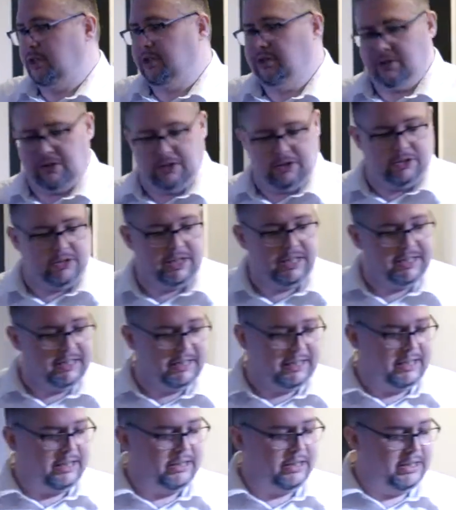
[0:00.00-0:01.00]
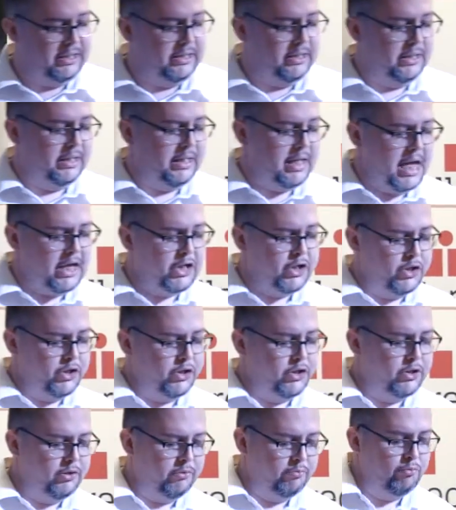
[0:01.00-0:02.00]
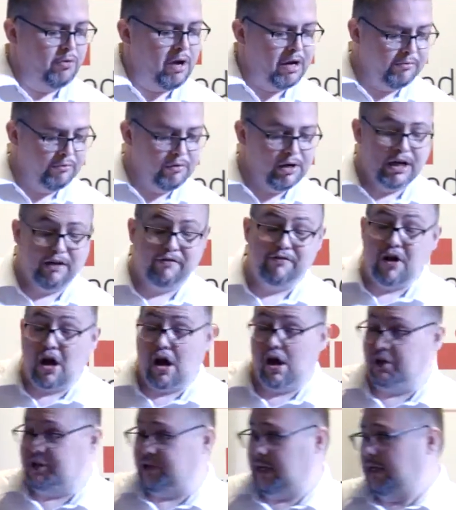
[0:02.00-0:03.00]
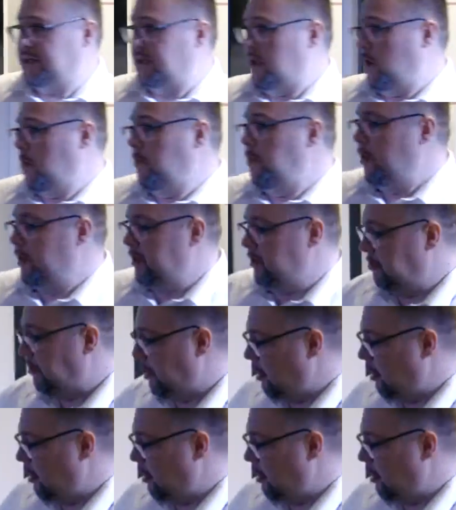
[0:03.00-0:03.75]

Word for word: this, these TDD these tests run really fast that's the whole point at the